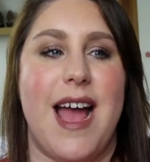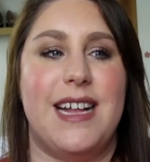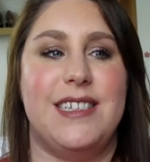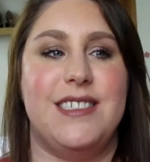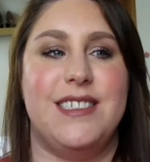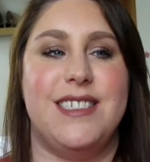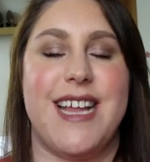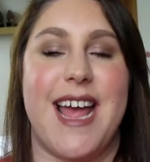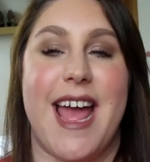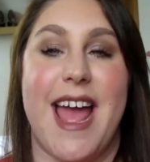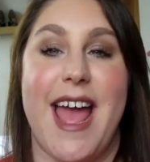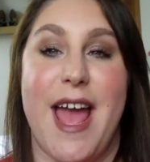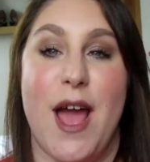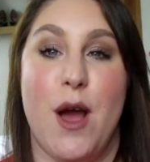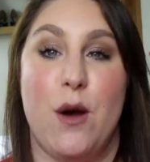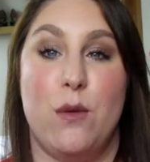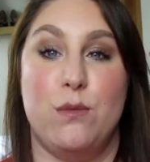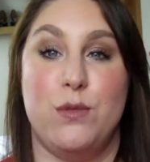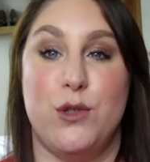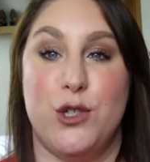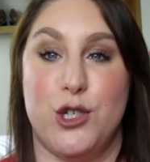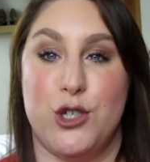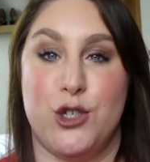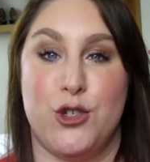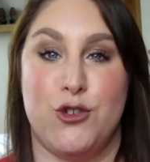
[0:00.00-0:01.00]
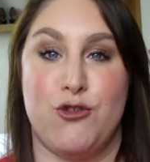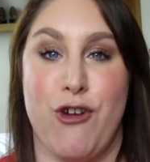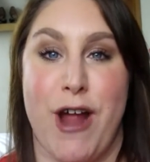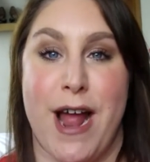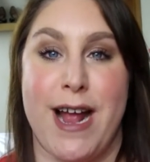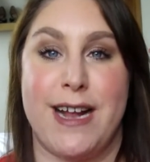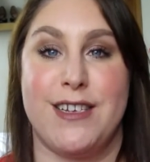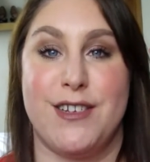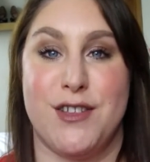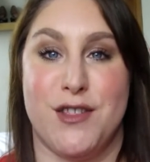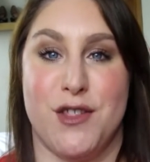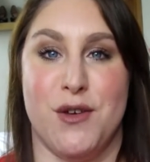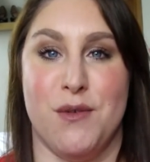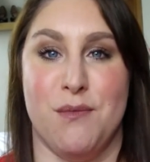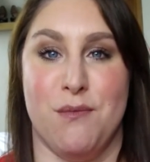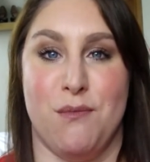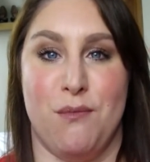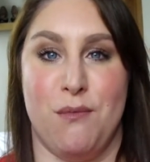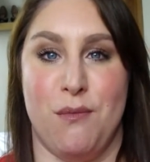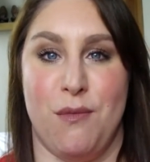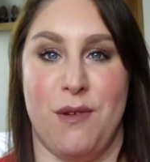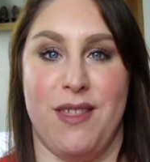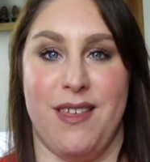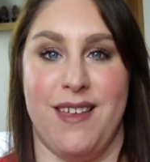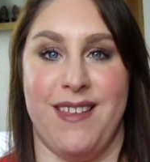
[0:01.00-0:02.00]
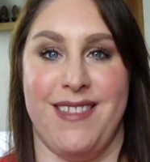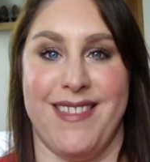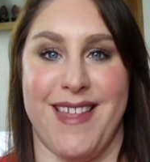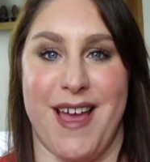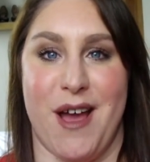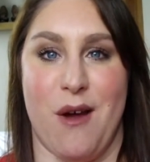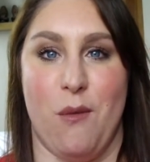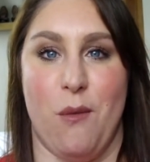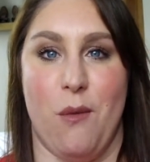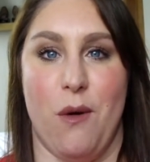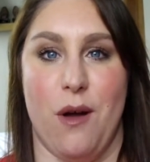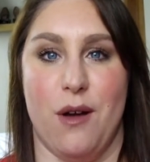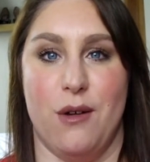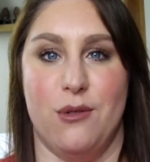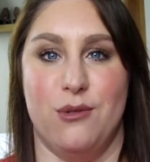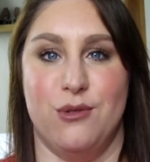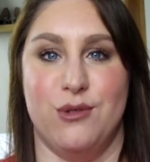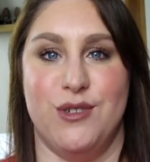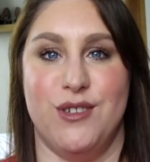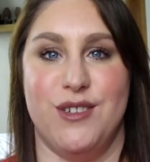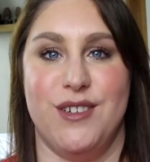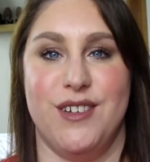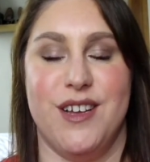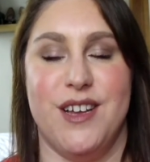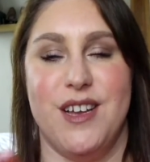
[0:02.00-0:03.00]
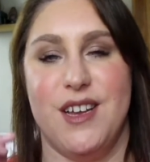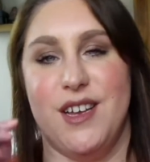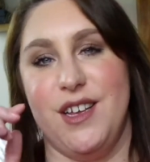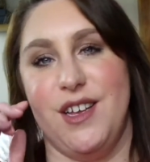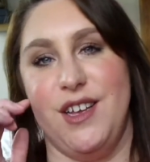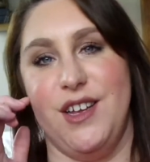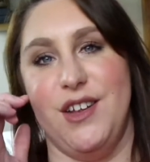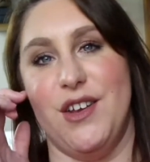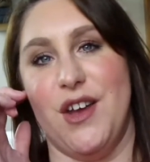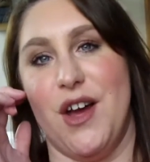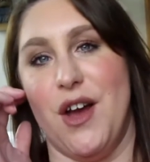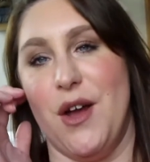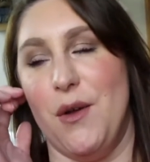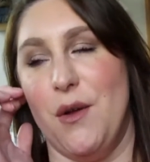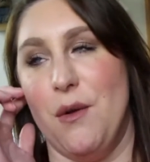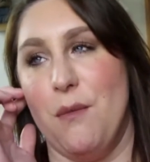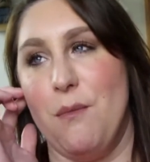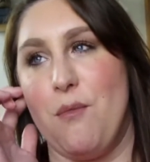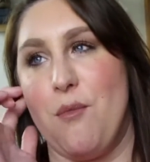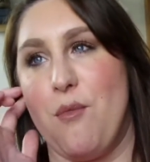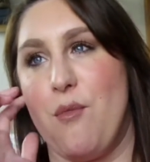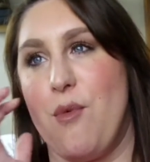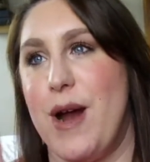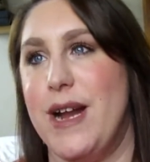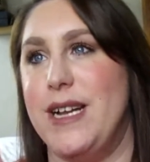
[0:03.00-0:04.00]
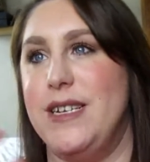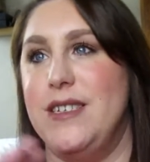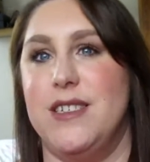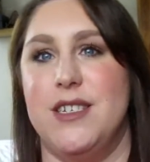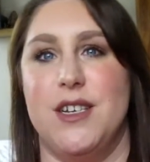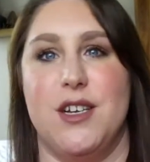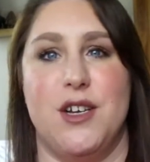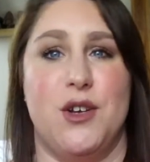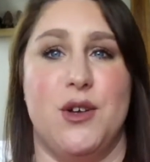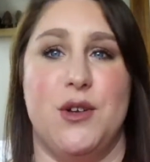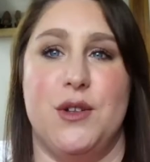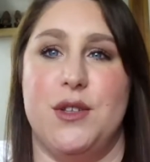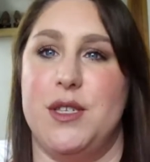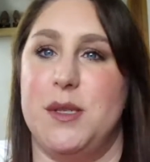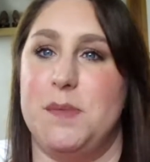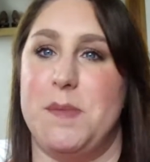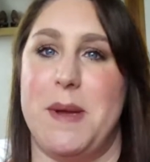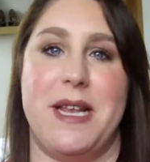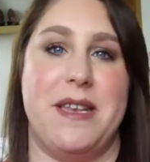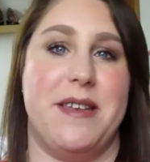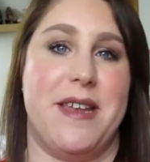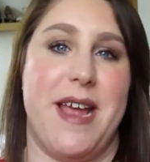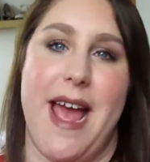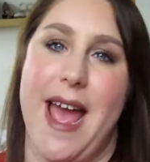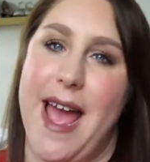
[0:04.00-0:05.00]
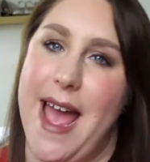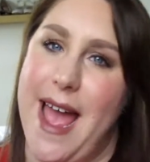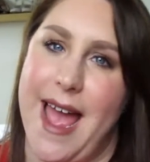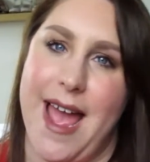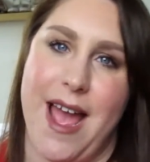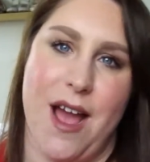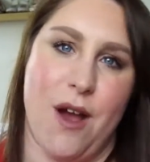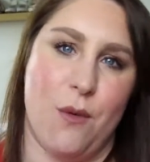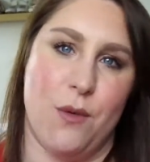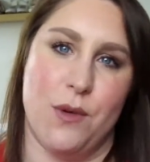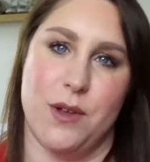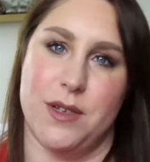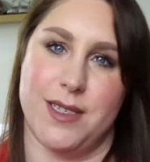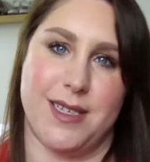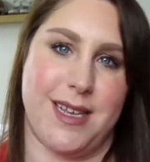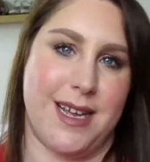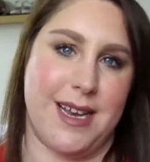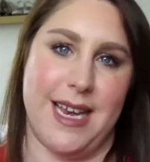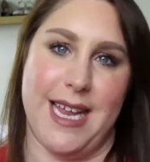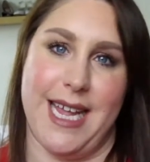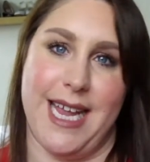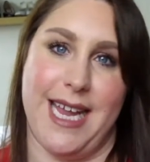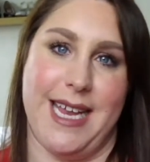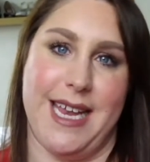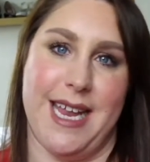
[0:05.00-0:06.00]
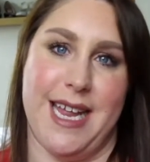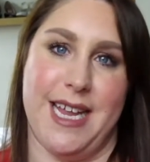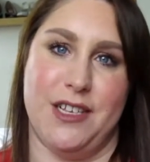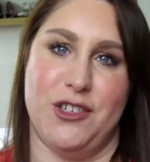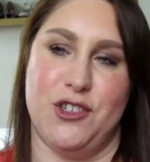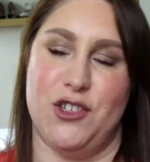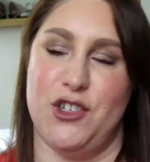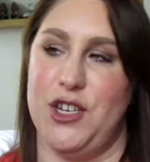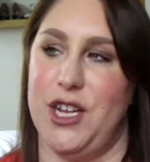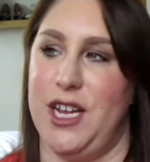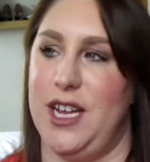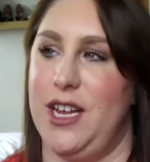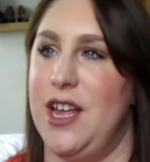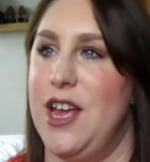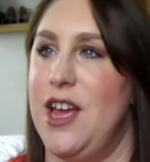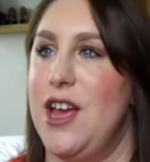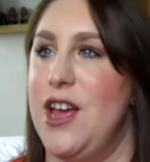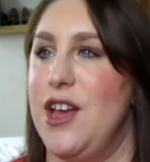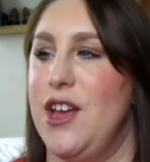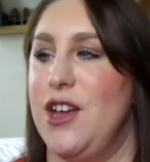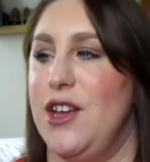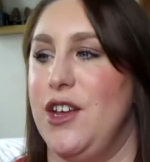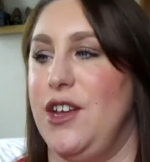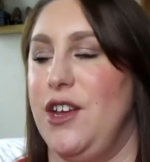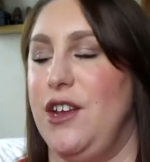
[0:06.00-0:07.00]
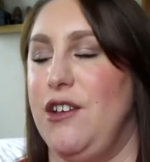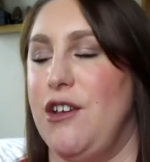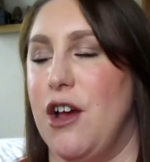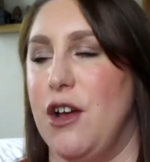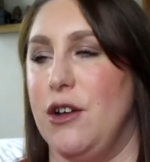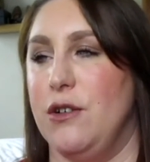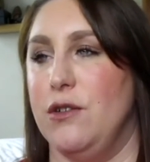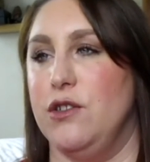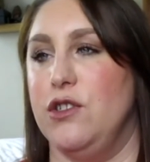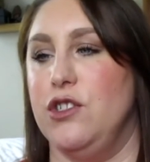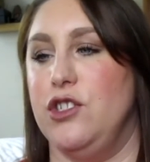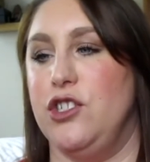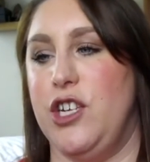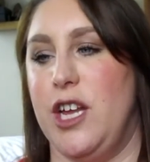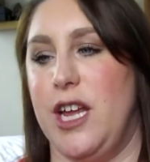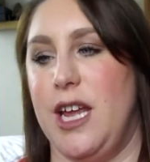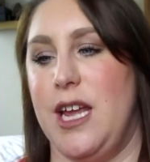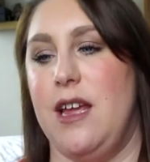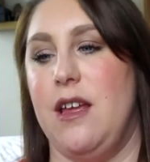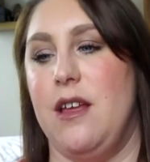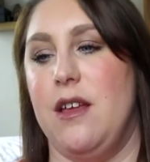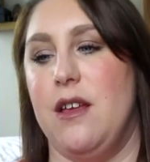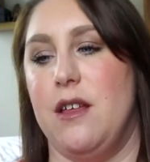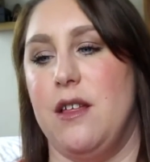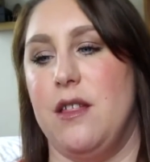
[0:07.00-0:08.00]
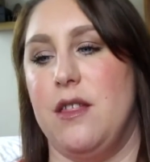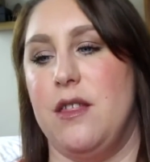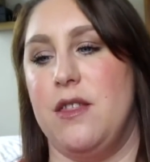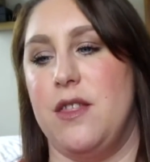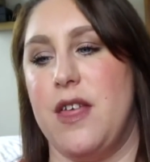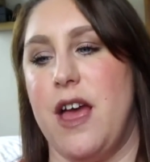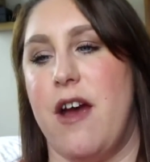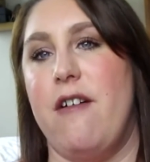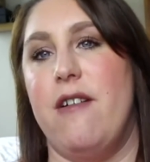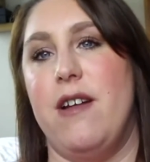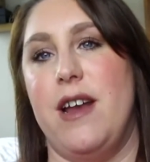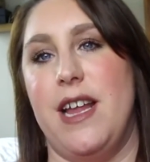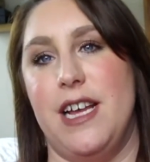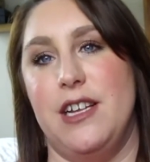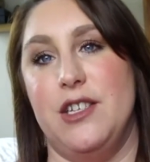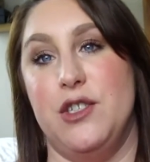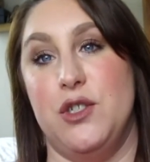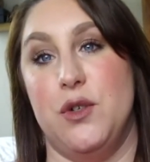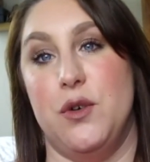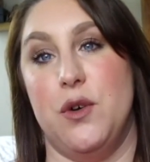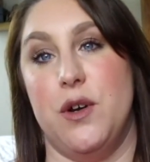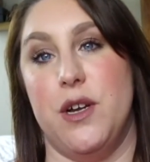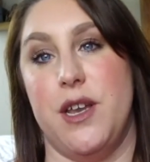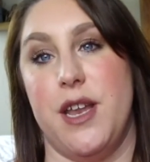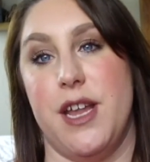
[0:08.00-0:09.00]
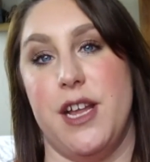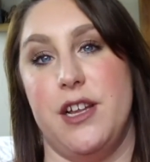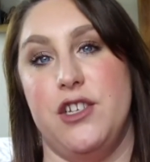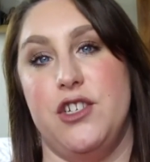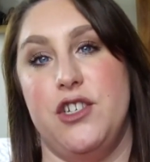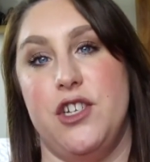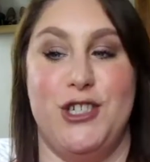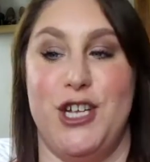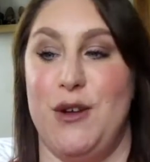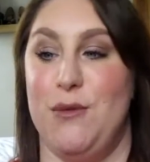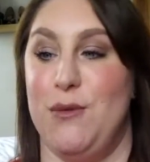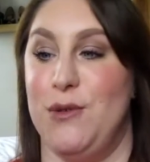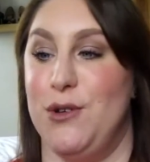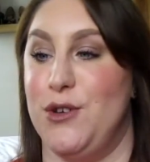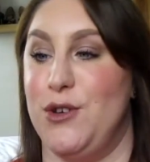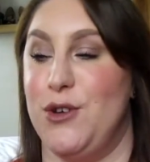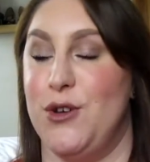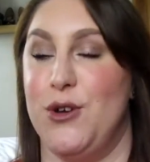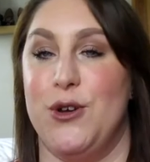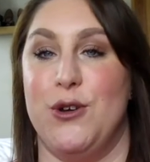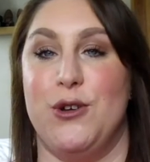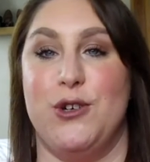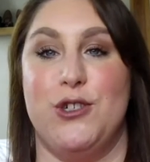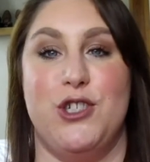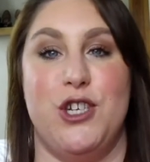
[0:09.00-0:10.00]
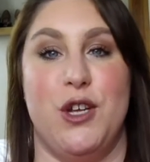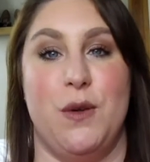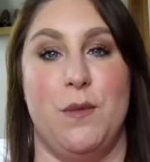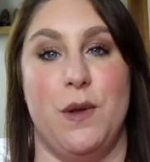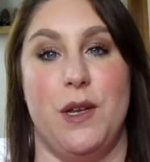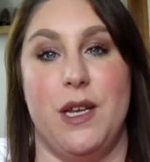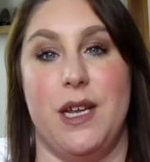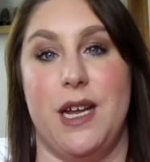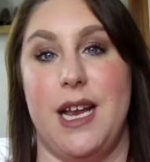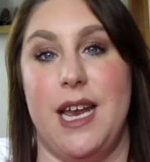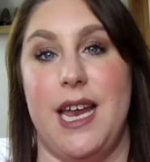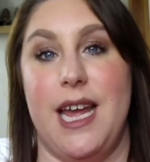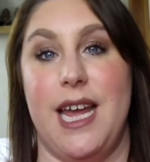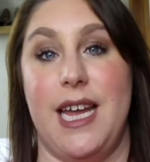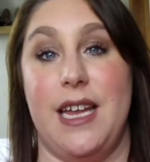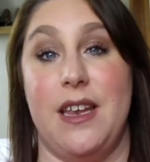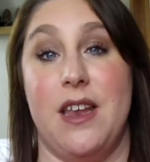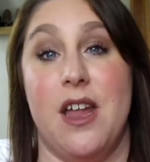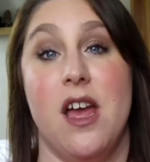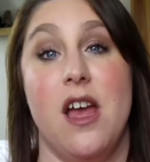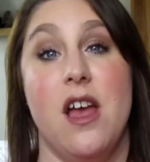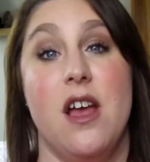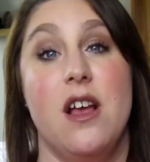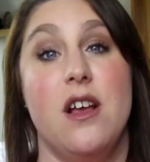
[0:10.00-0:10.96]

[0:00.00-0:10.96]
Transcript: and help distract them within that world. You know, Brenda could spend hours cleaning. She, you know, she thoroughly enjoyed it. She would cook, she would clean.